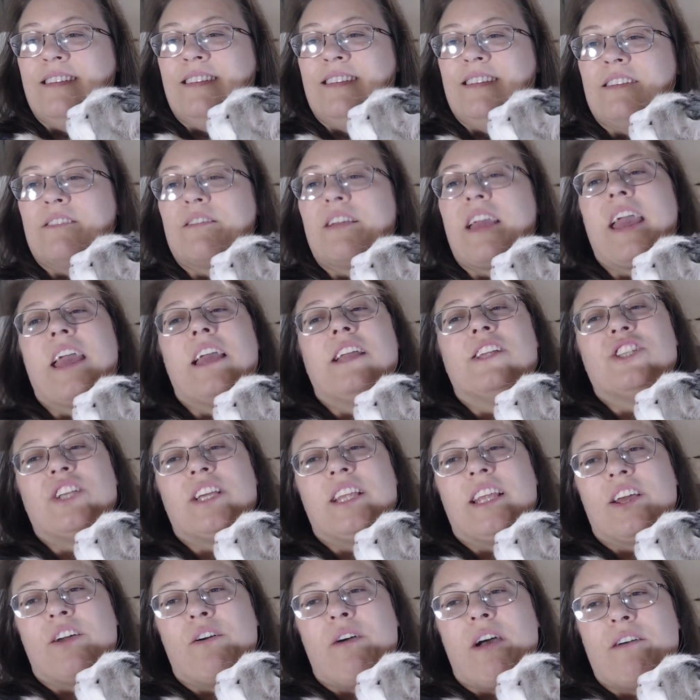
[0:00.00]
Okay,
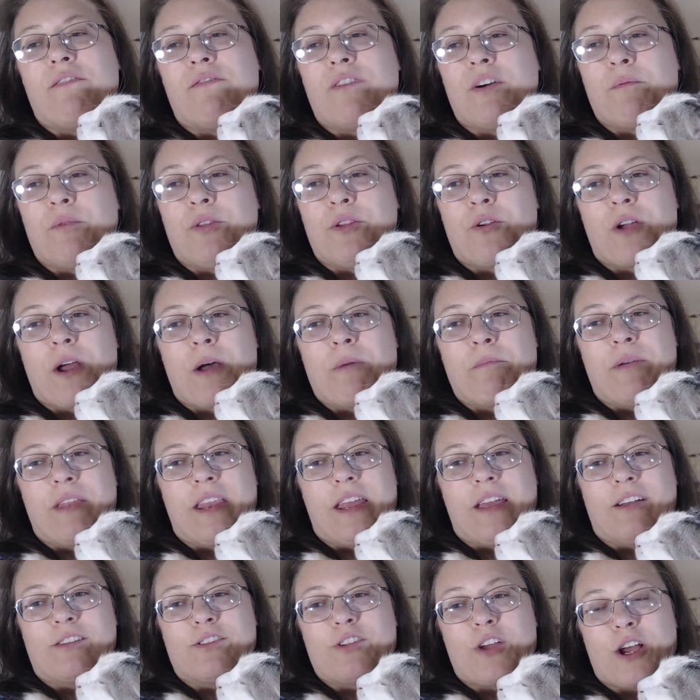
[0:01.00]
Jeannie, go have fun with your
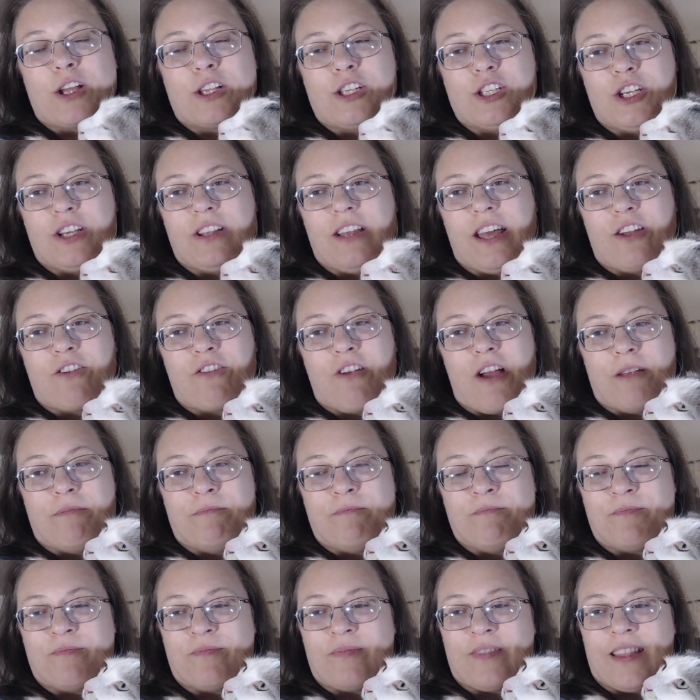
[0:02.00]
company. I'll talk to you later on.
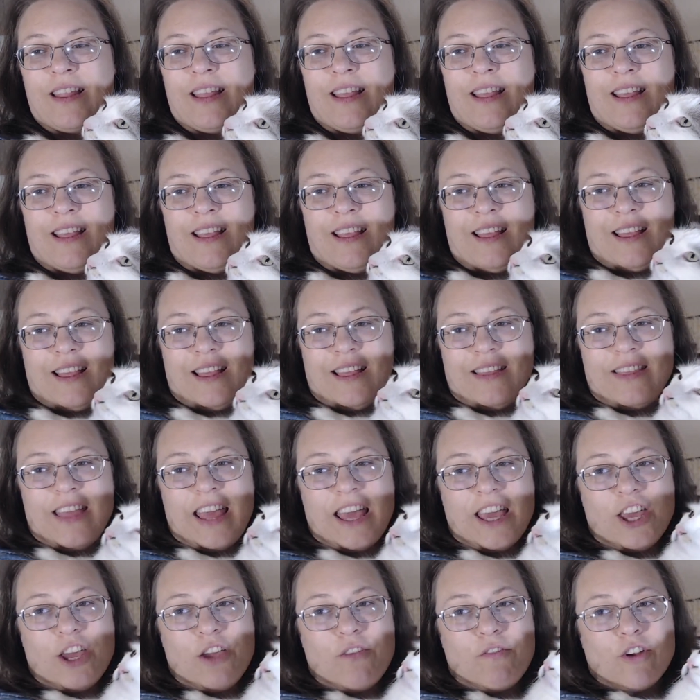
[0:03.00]

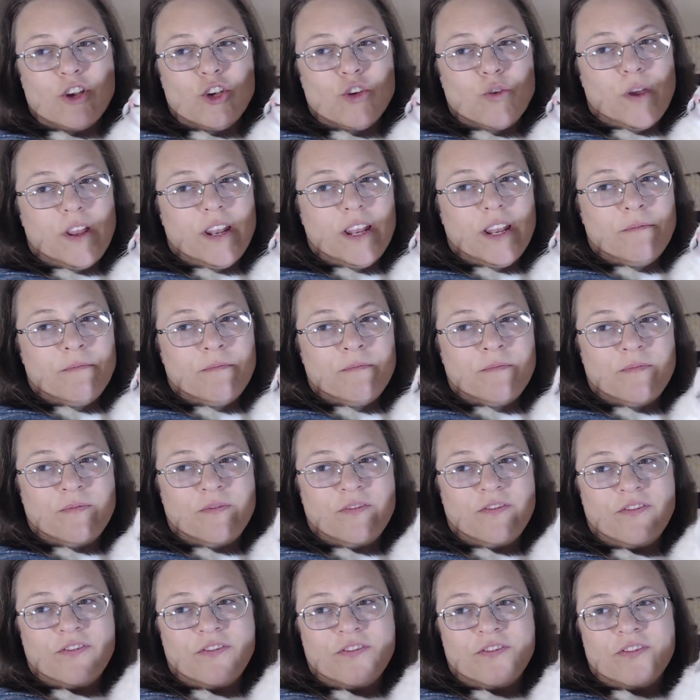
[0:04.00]
Thank you for joining.
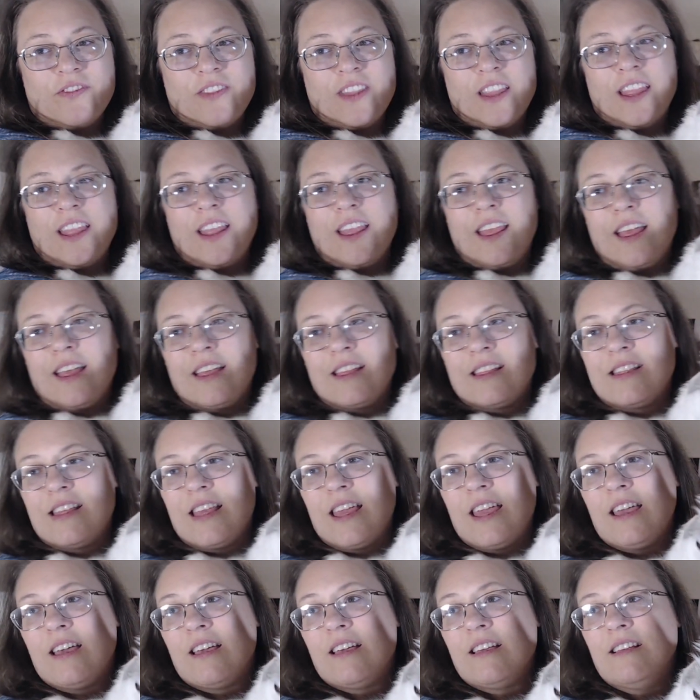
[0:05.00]
Let's
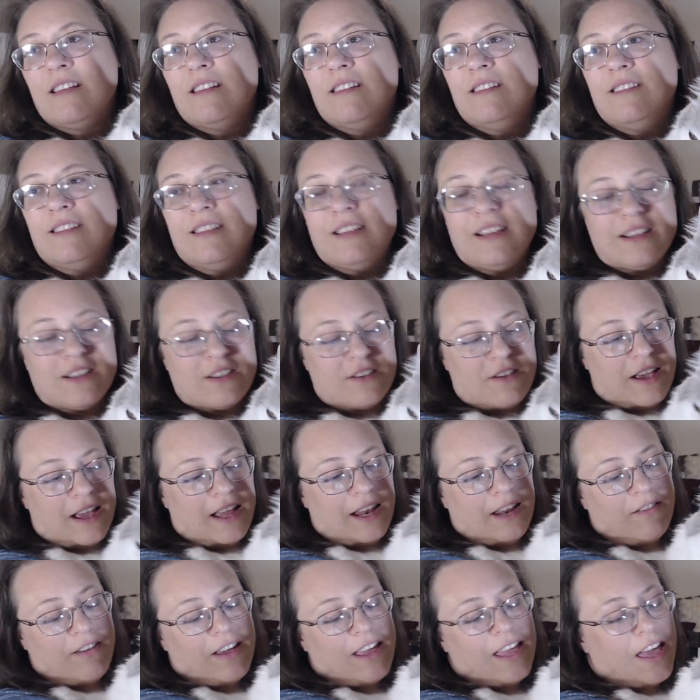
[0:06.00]
see. So
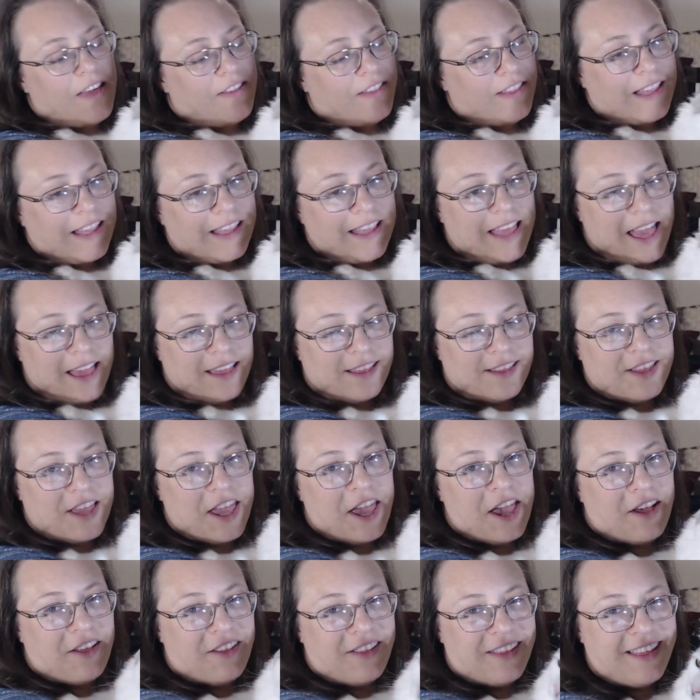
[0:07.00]
anyway, yeah, this is
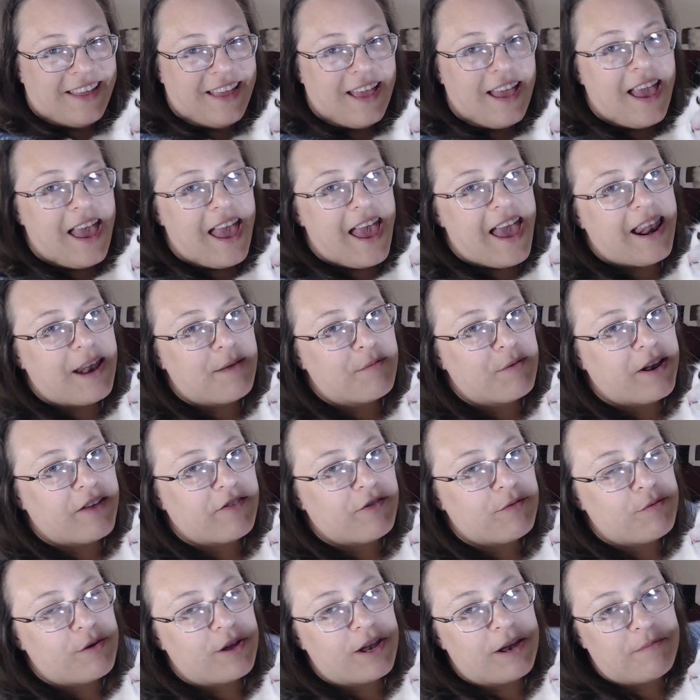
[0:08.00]
Castiel. And I'm going to have
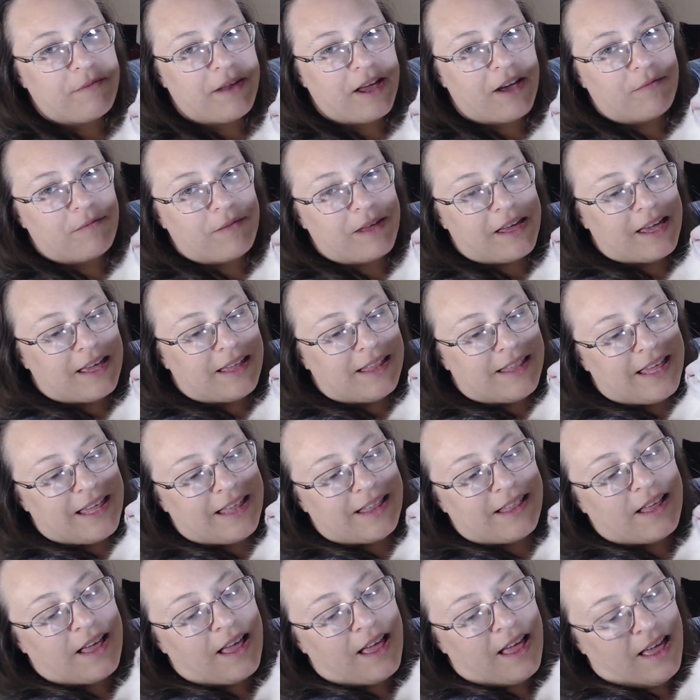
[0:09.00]
to put him down because
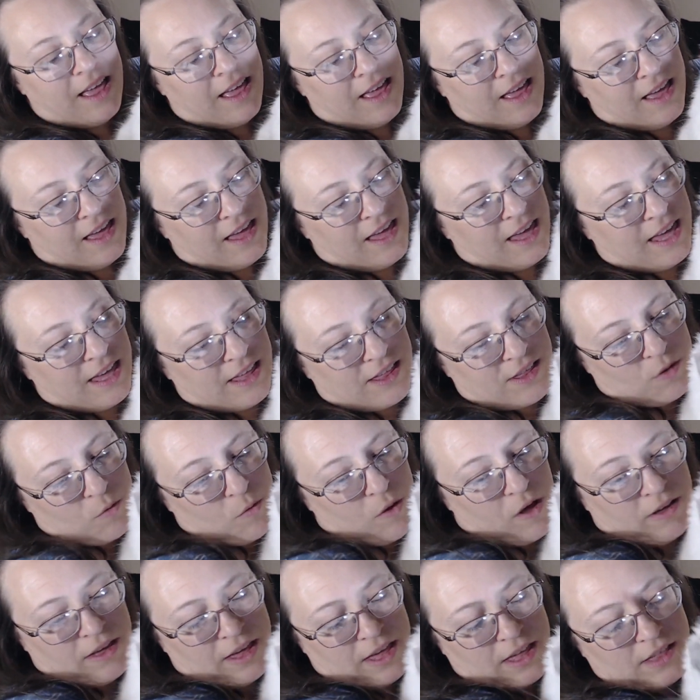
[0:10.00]

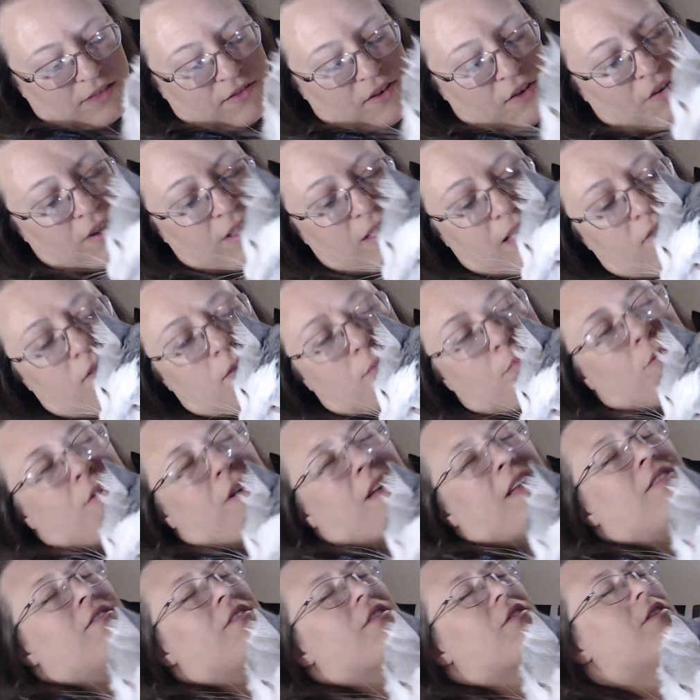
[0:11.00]
while he's very lovable
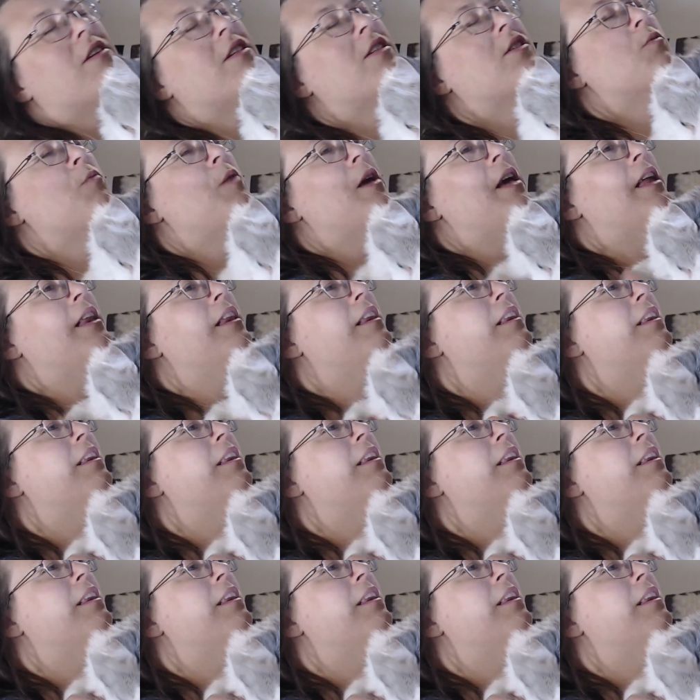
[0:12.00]
and very sweet,